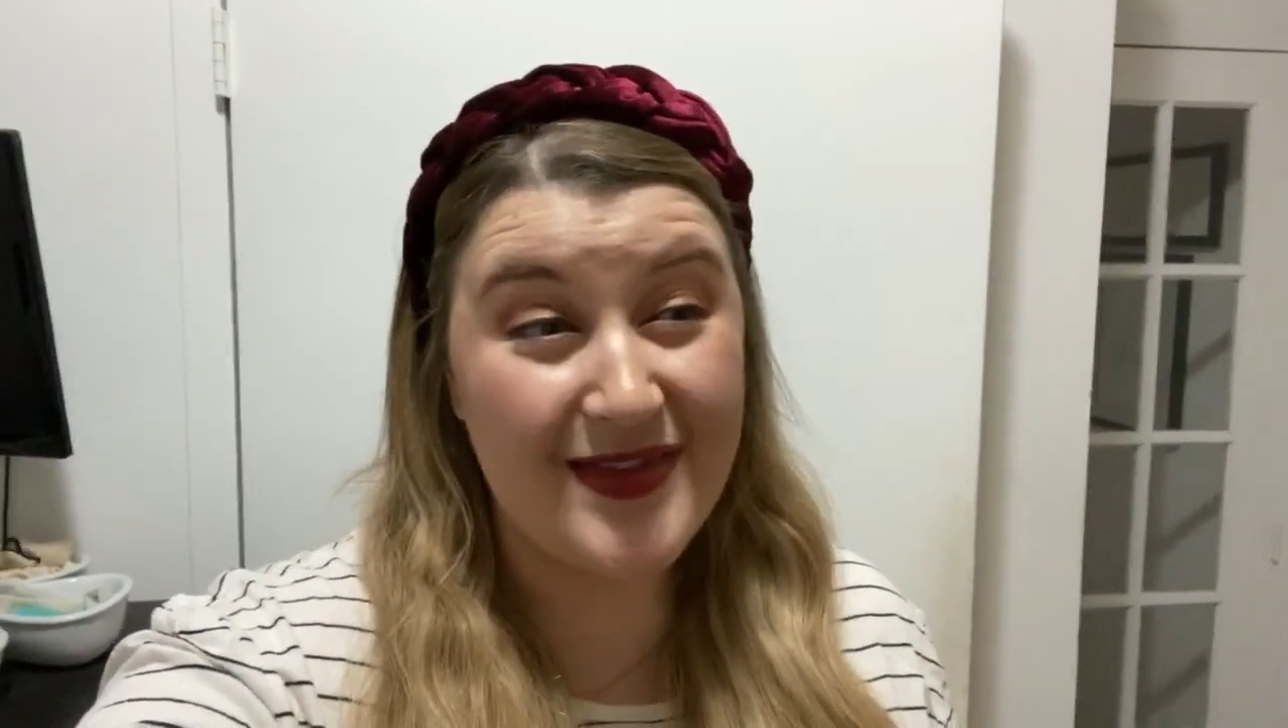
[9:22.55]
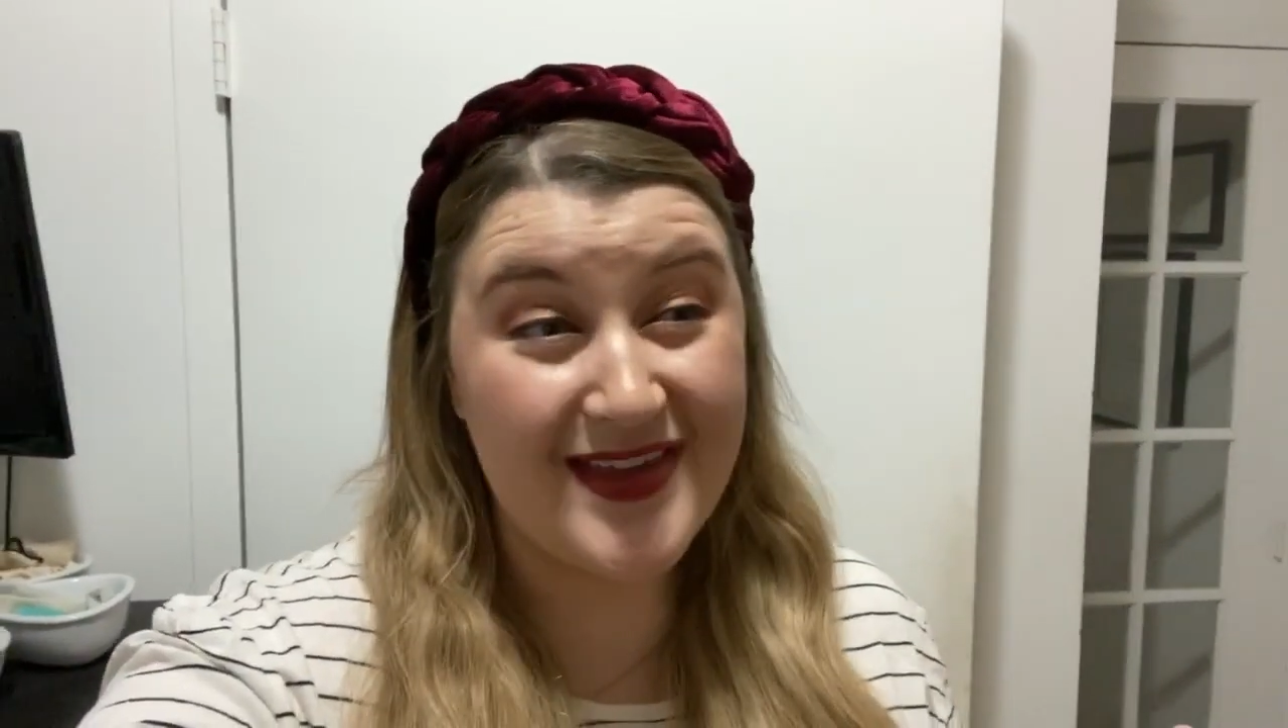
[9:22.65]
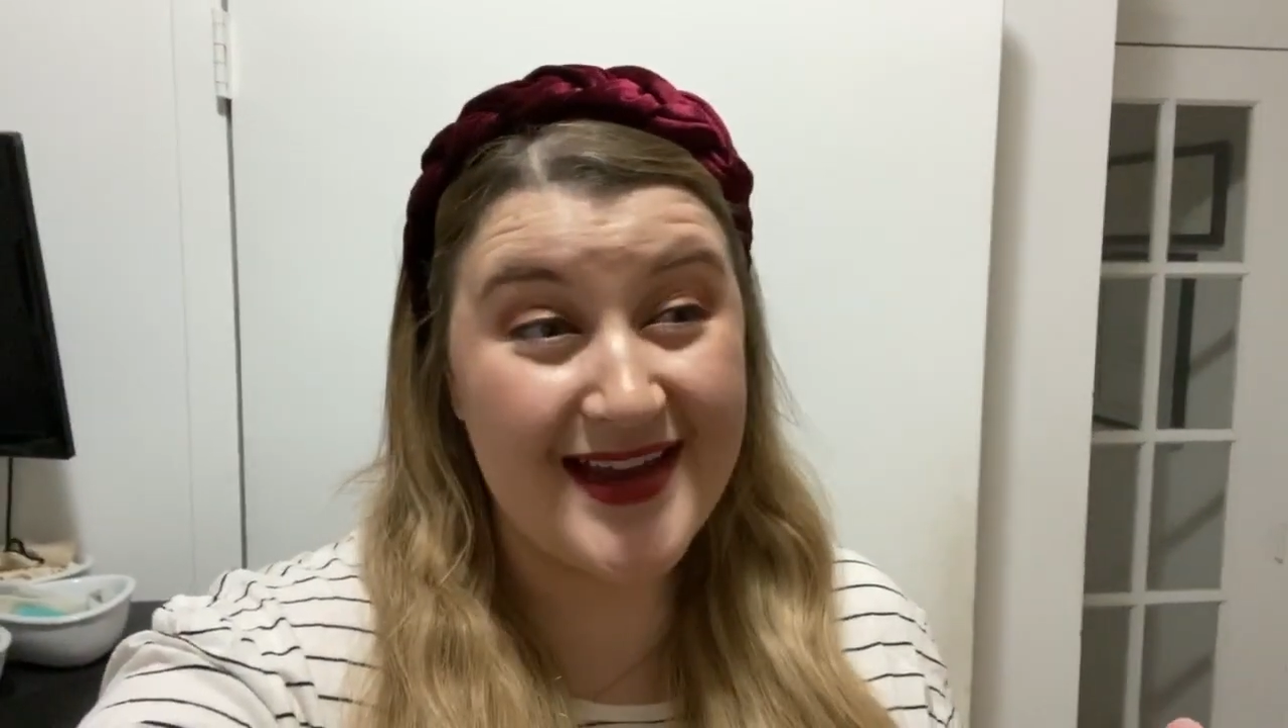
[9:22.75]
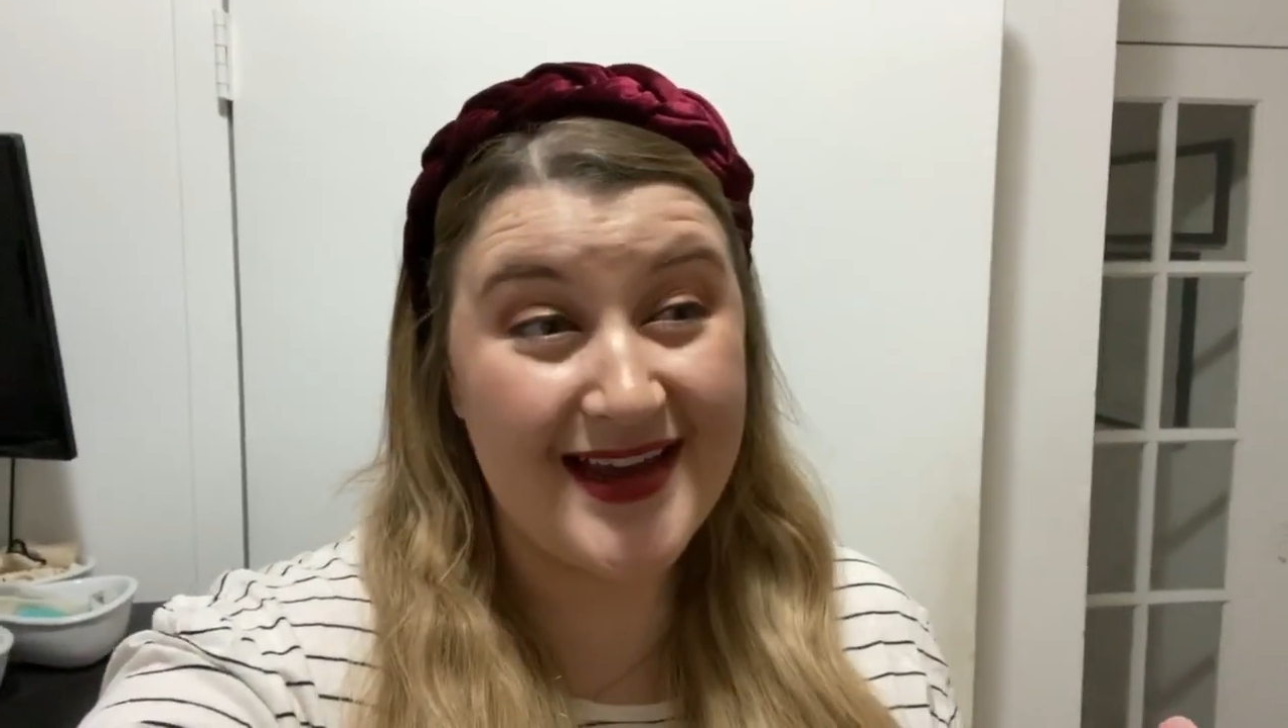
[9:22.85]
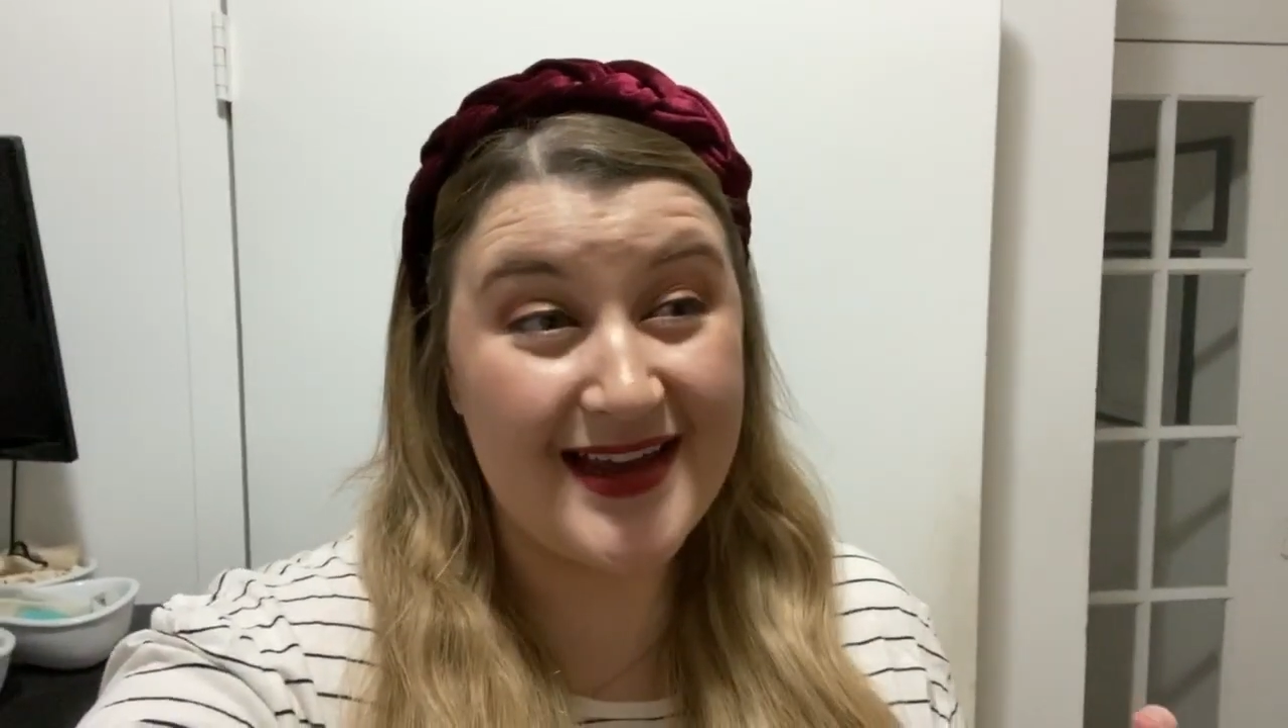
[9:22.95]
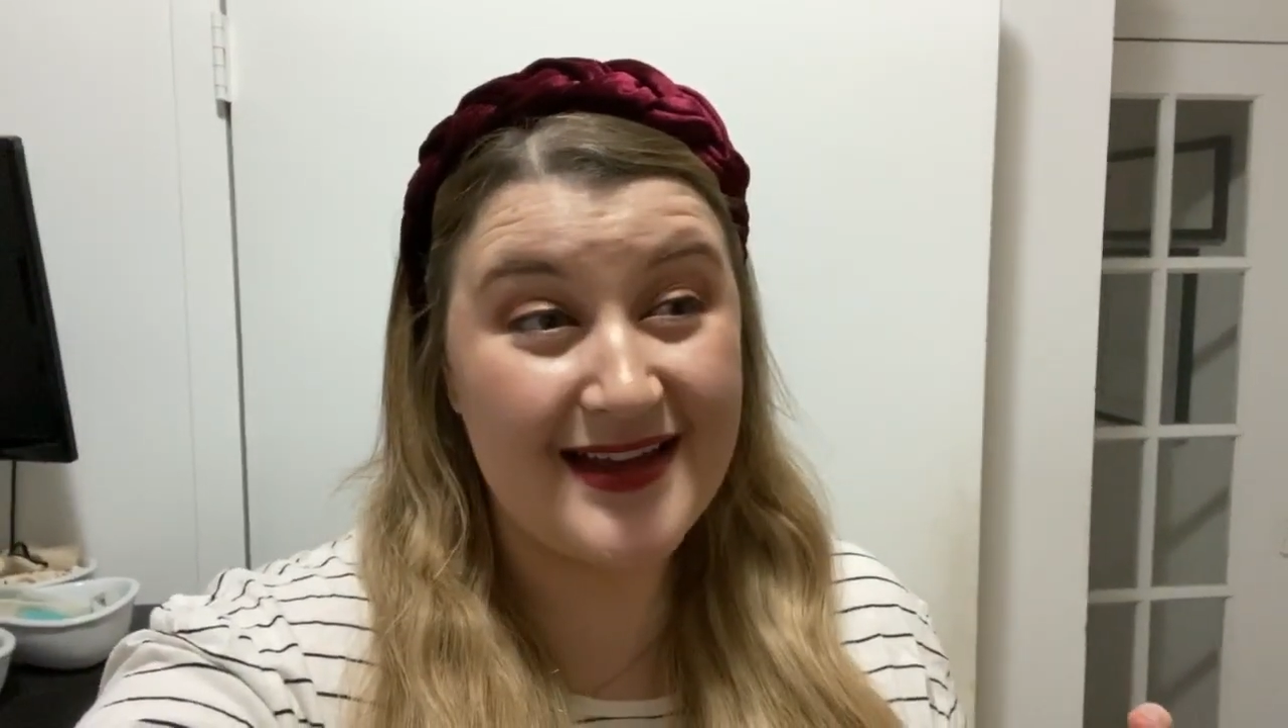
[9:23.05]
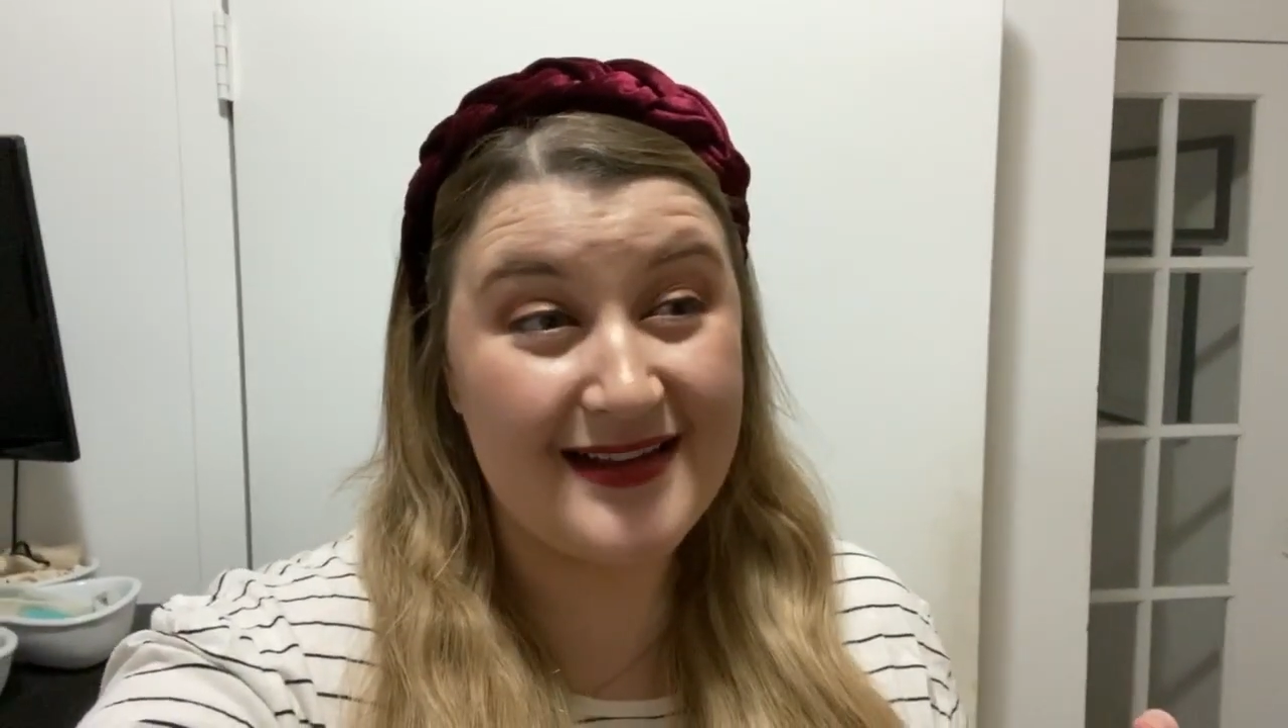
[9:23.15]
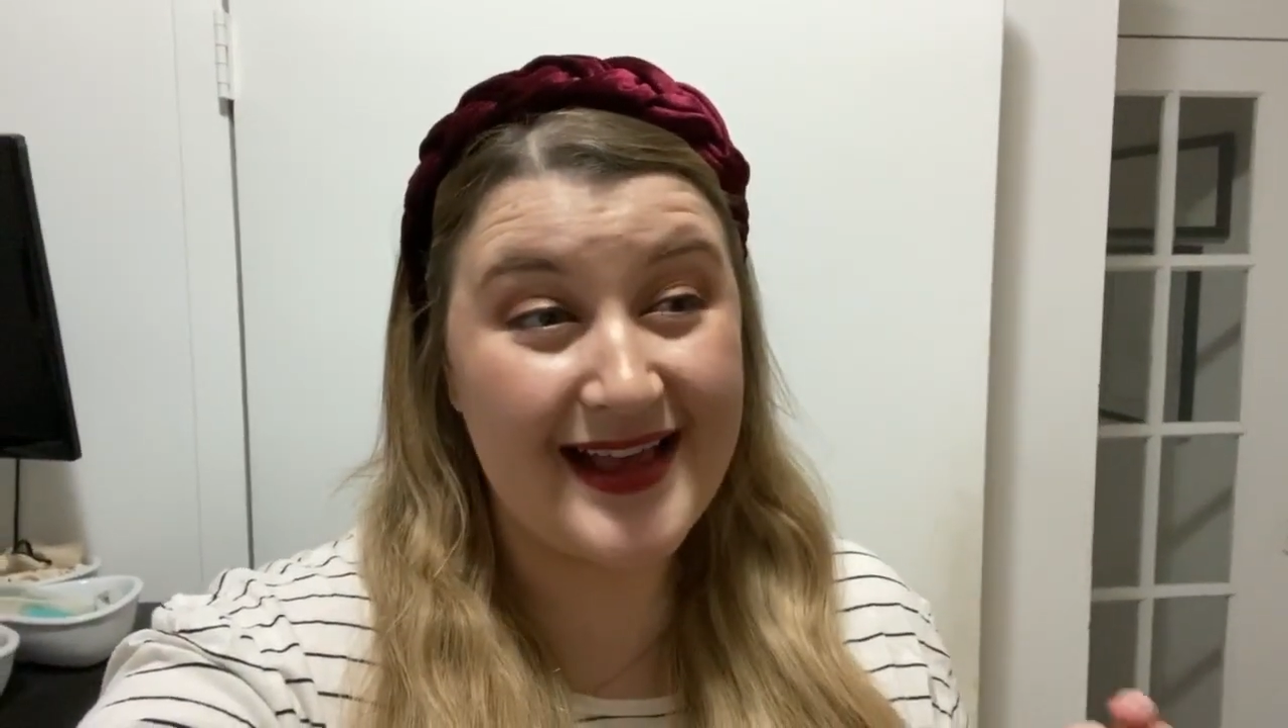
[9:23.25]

thing is